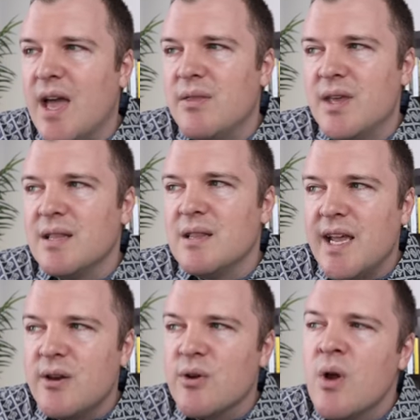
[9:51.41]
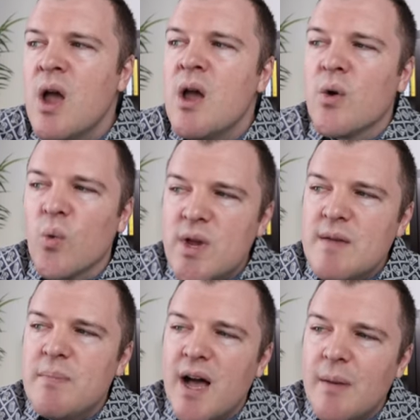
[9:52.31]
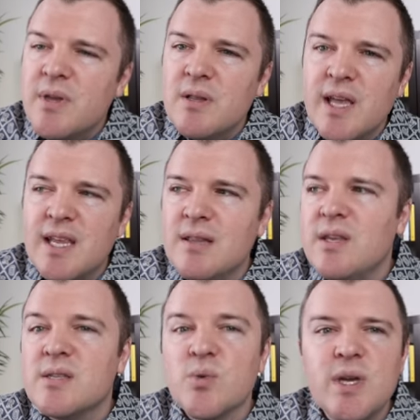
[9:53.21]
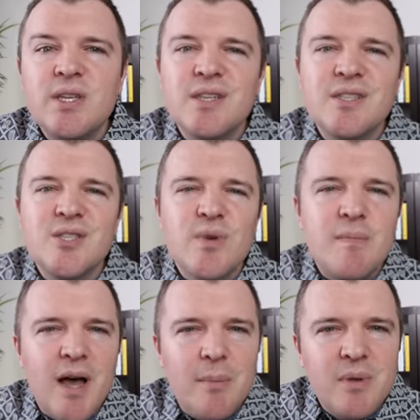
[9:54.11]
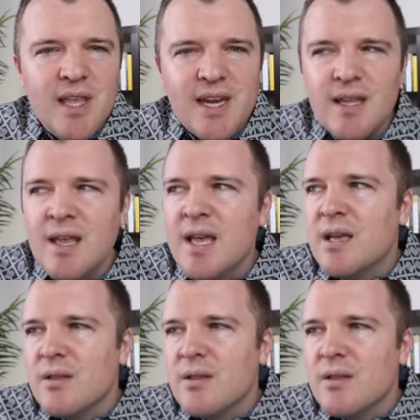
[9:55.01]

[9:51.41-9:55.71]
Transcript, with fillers: and then later repopulating these regions, repopulating